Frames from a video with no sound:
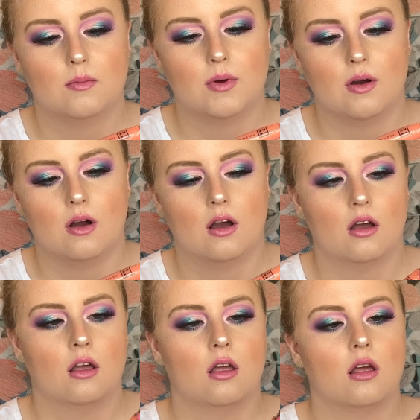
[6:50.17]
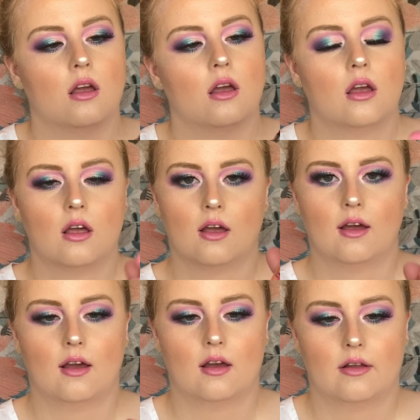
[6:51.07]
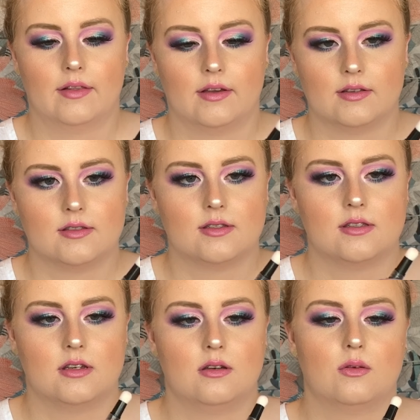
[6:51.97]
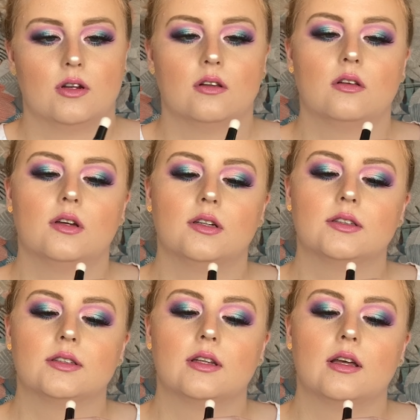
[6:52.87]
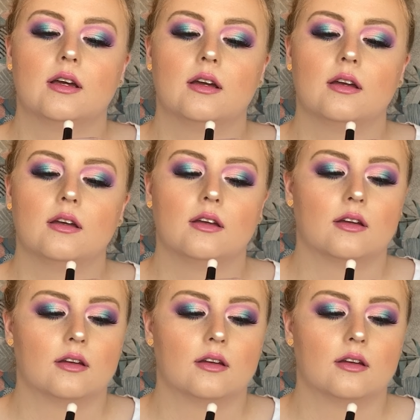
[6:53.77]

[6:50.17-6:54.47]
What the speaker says: But let's see what it looks like.